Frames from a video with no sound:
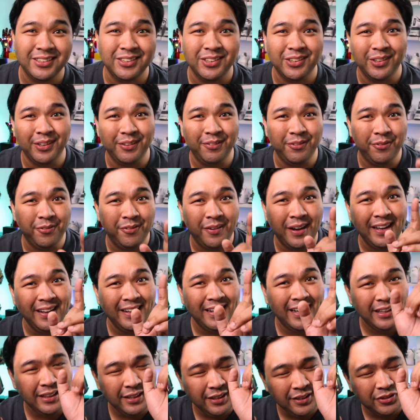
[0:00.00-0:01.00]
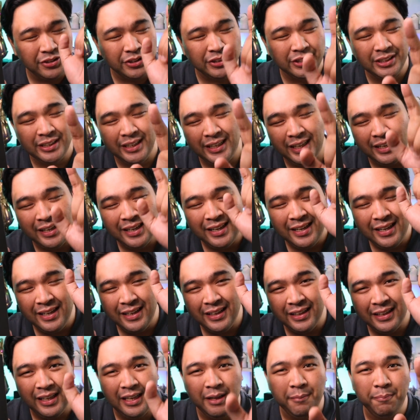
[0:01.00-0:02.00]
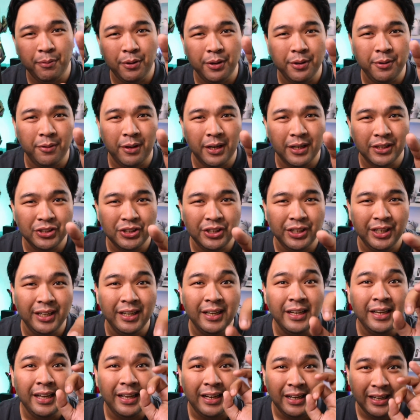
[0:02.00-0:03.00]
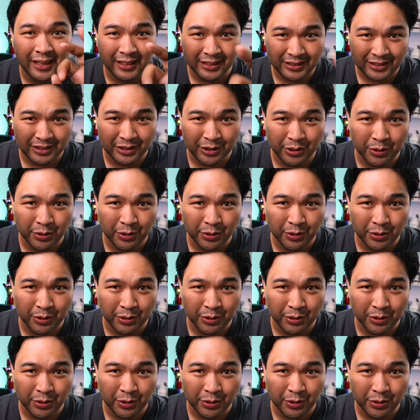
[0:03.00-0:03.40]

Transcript: So if you find that interesting, keep on watching. Let's